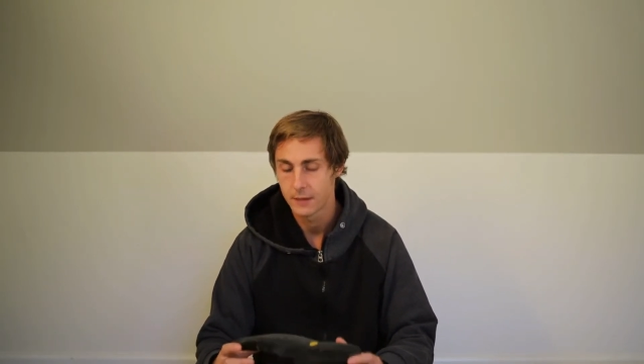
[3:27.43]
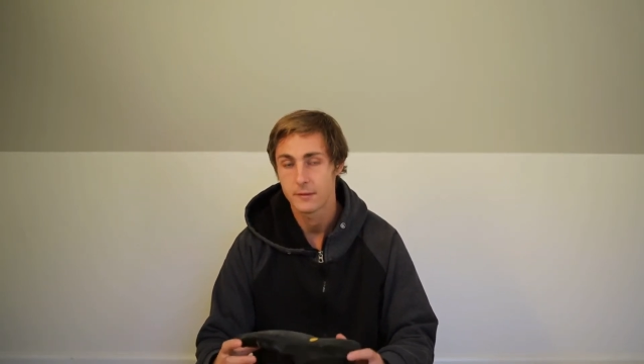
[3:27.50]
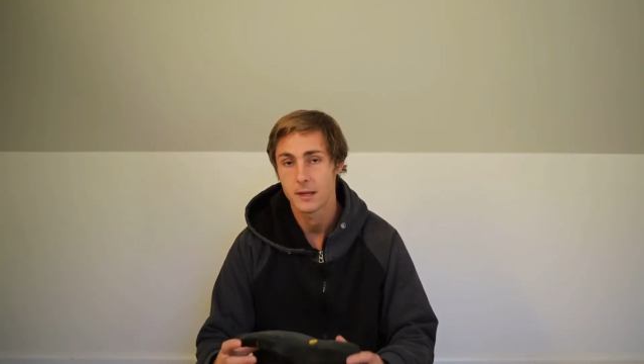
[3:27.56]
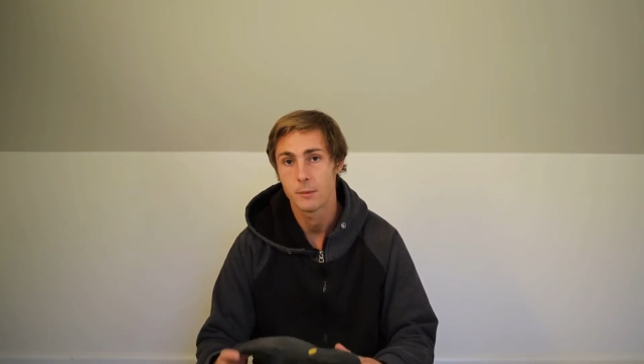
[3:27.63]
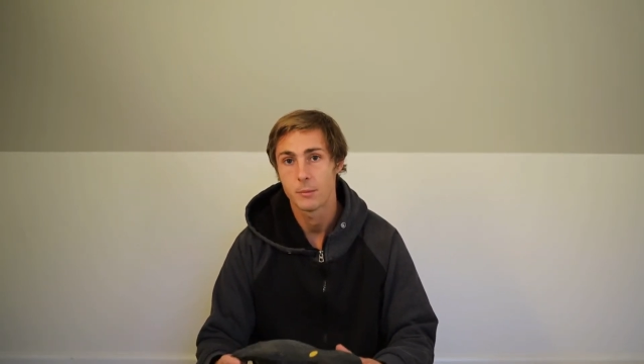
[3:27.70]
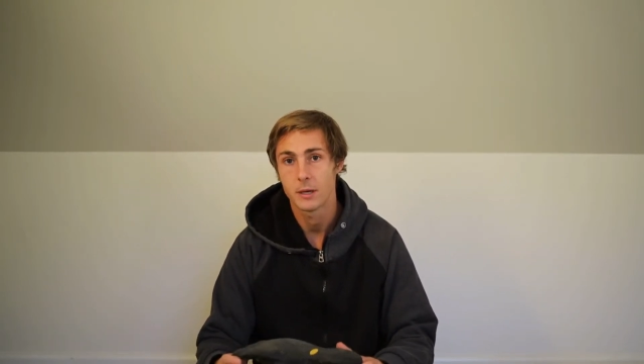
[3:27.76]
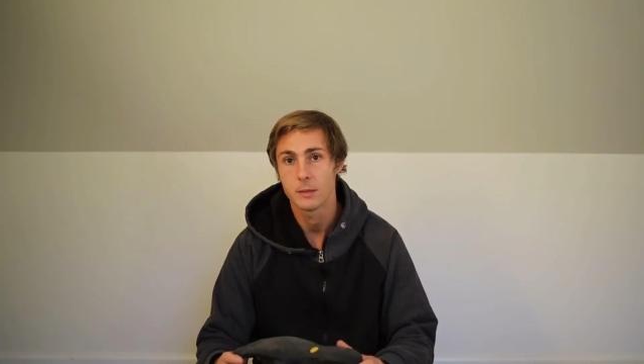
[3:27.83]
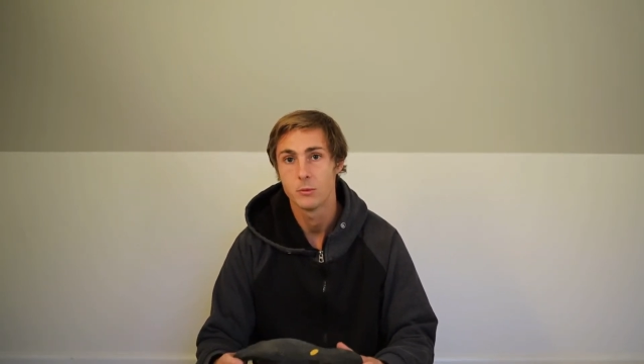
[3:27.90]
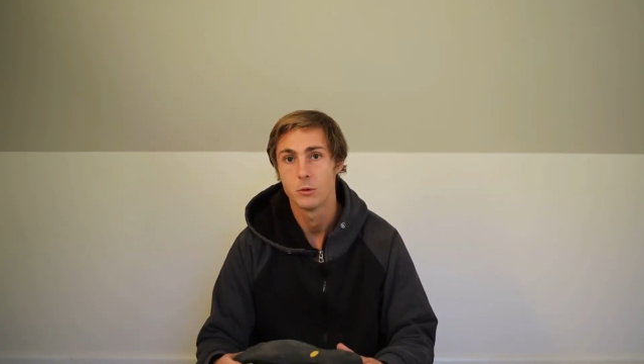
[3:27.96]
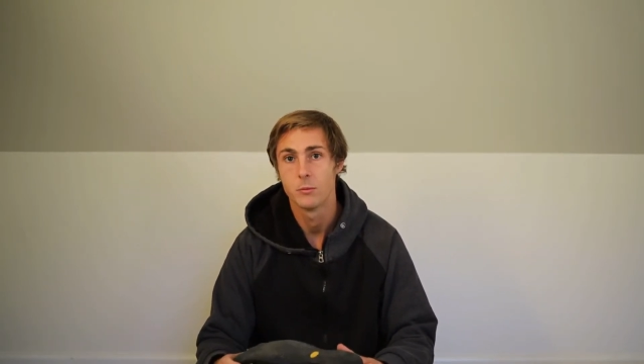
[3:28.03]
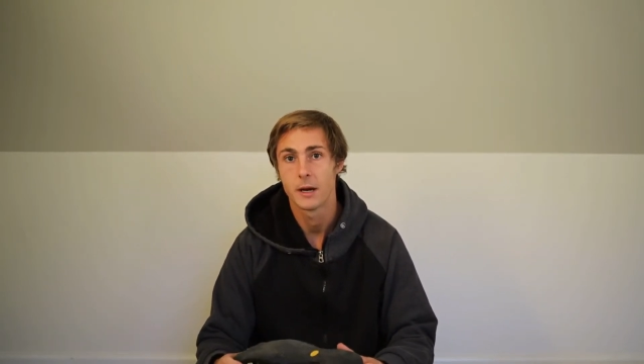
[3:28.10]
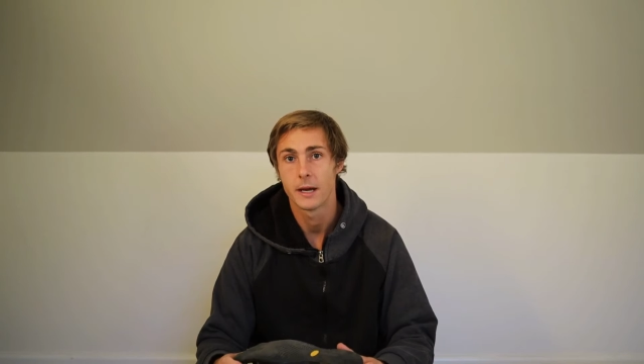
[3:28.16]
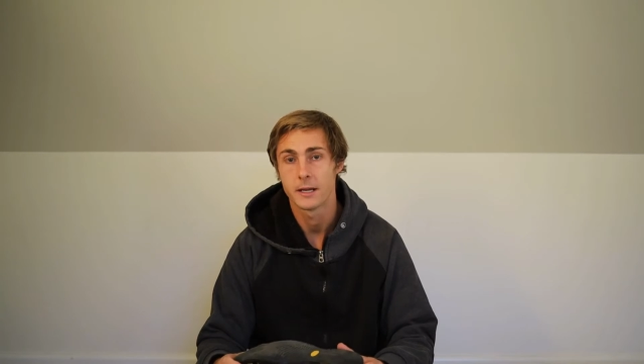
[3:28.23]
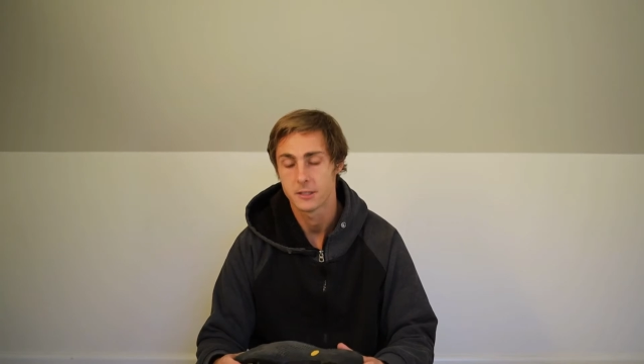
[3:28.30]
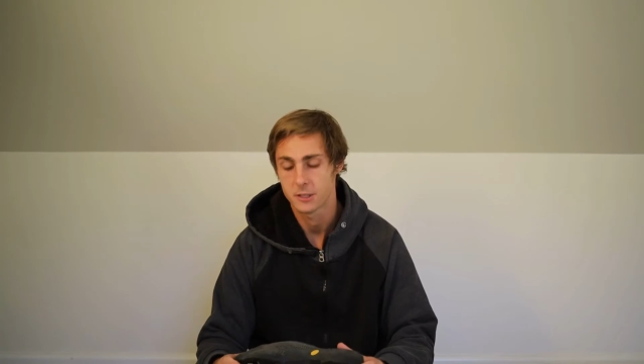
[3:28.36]
that people
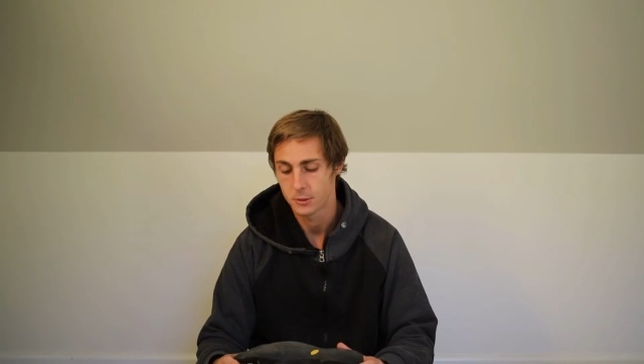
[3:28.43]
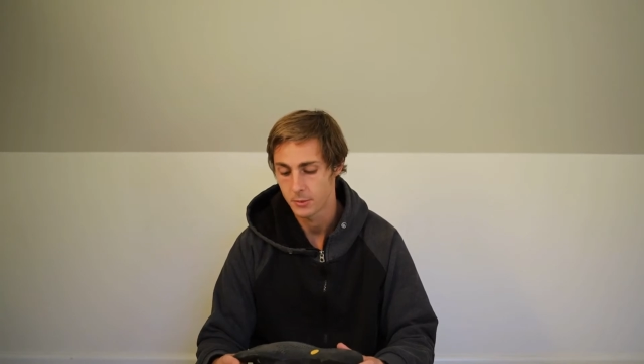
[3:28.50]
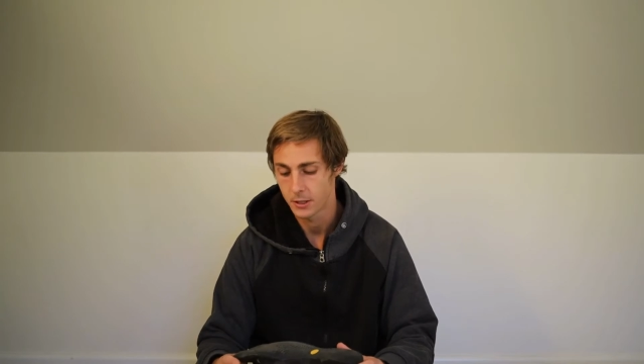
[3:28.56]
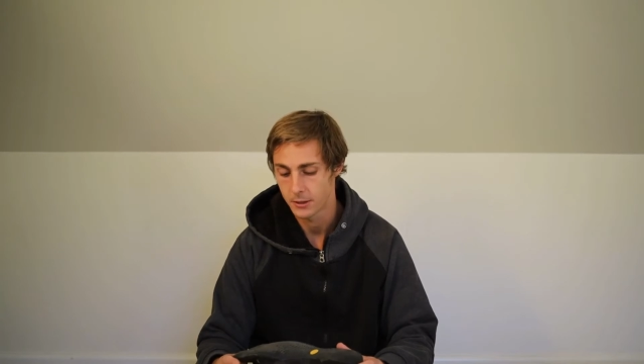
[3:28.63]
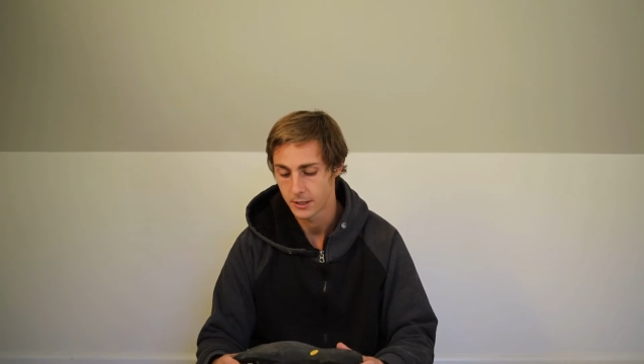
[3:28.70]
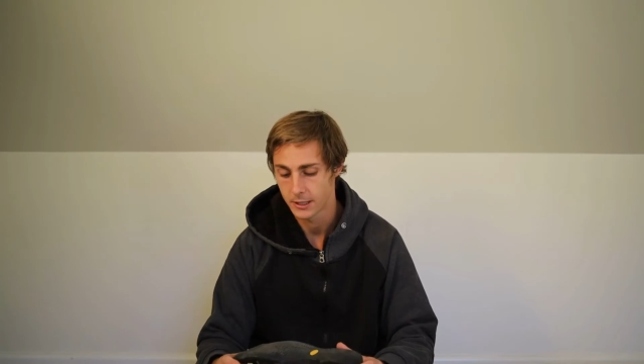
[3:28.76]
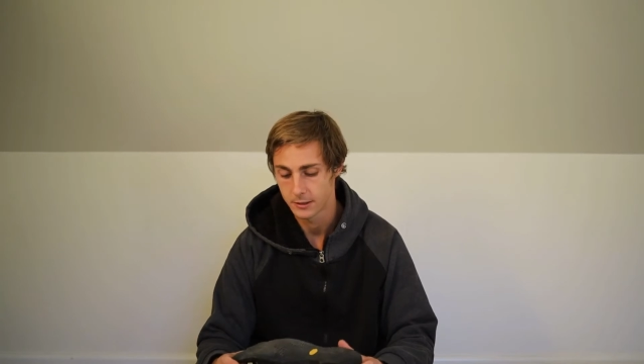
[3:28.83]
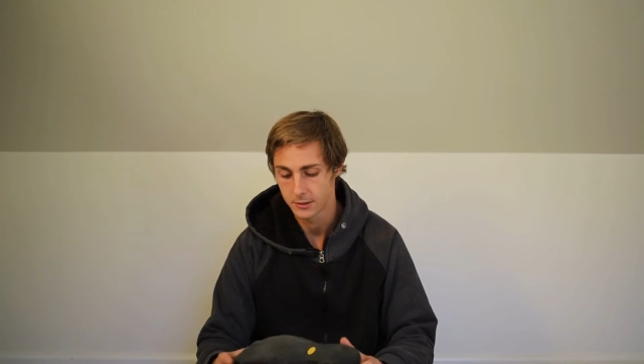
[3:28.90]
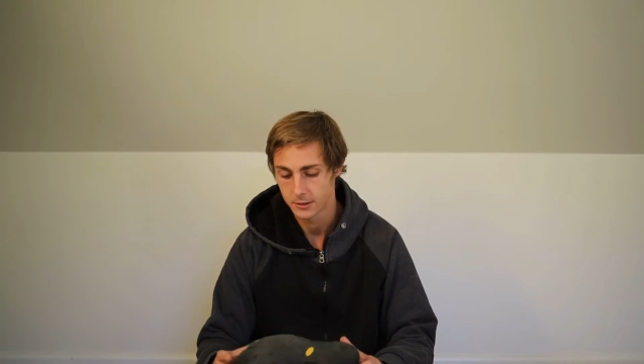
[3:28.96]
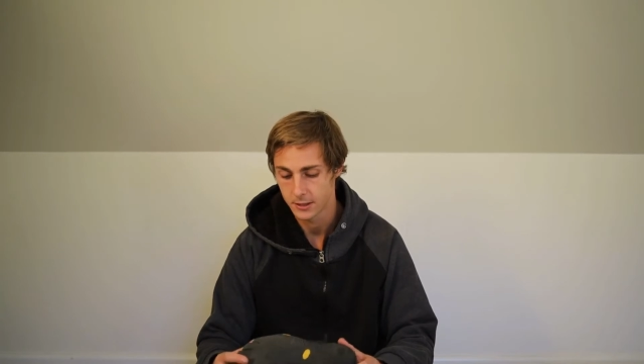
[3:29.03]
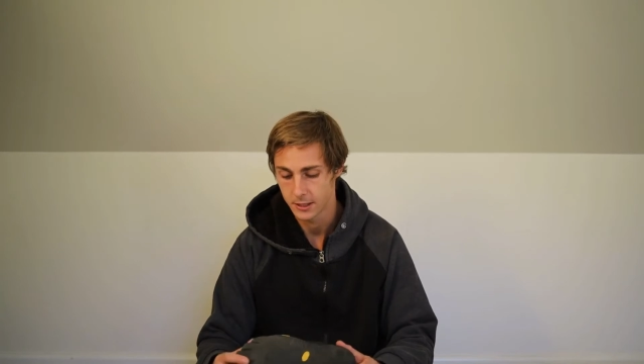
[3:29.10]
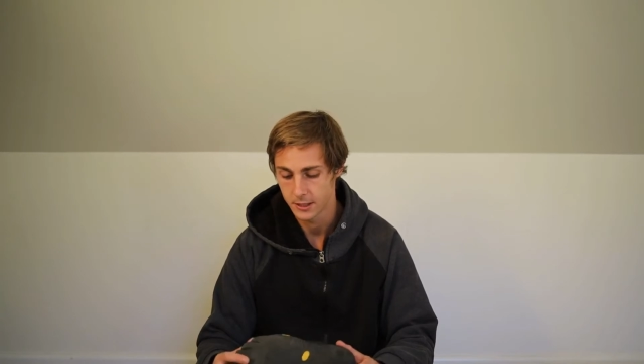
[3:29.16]
may experience